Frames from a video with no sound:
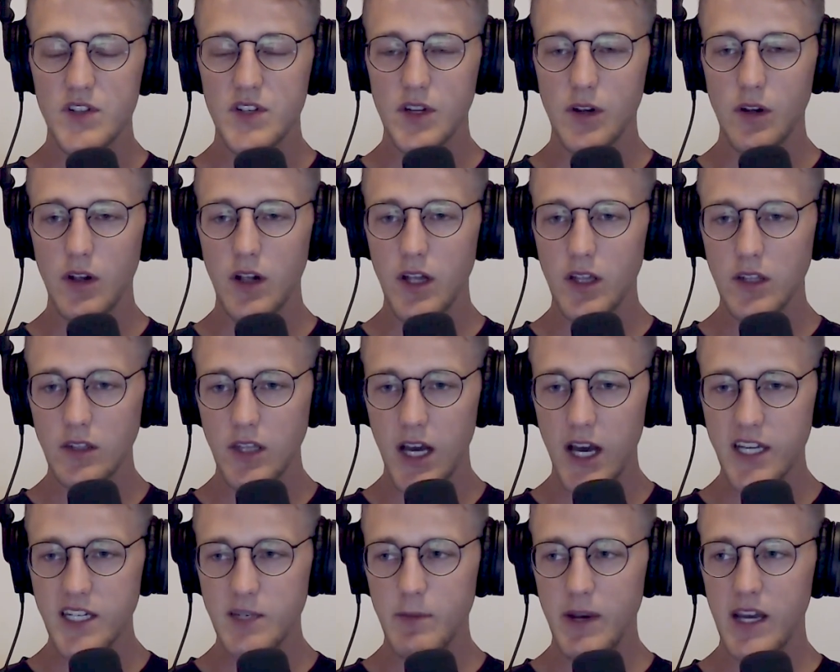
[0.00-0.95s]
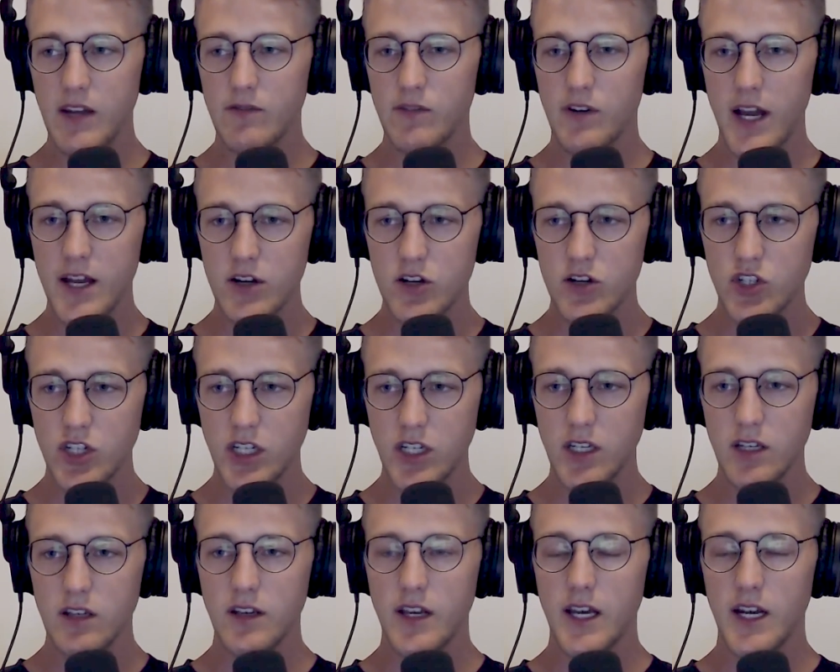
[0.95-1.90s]
still a lot of demand for
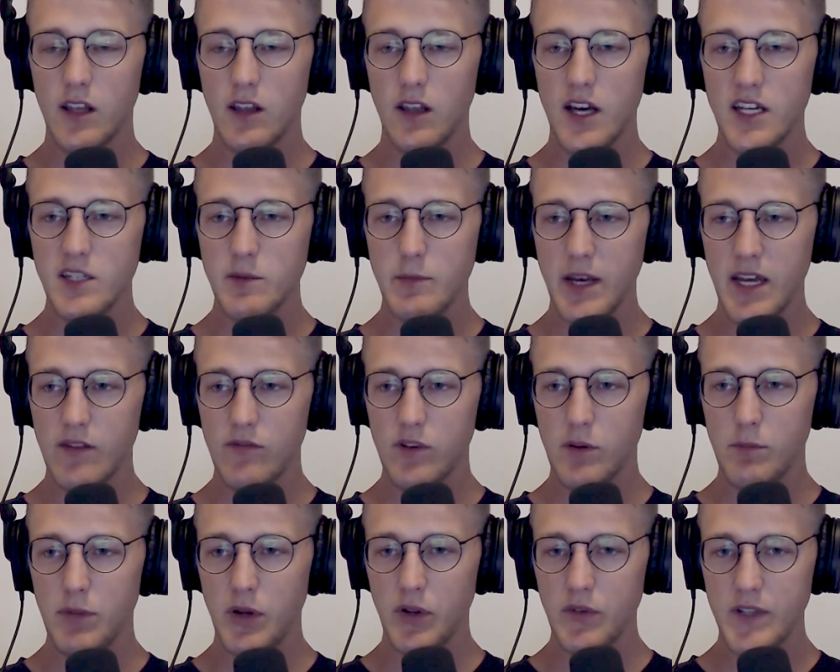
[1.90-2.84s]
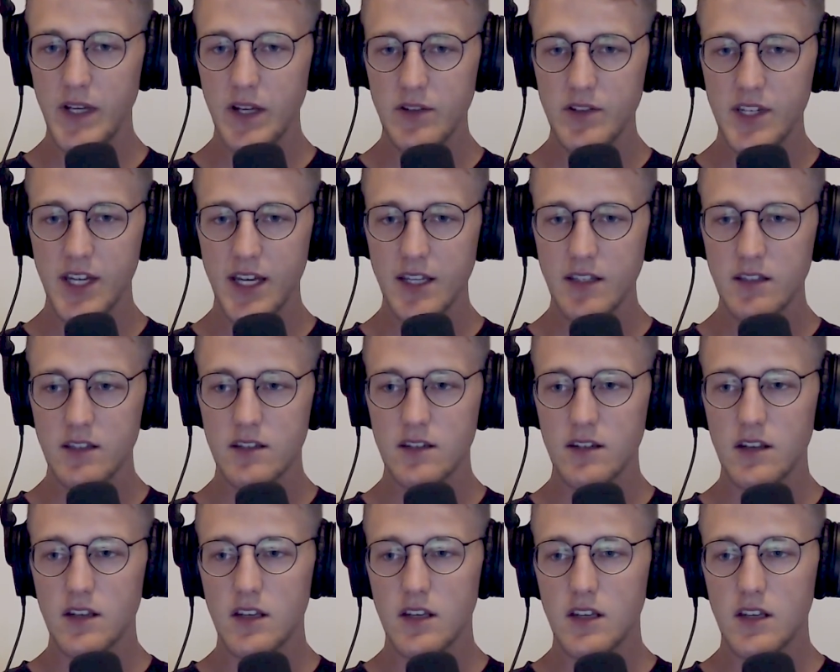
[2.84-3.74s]
energy and a lot of demand for built out sites.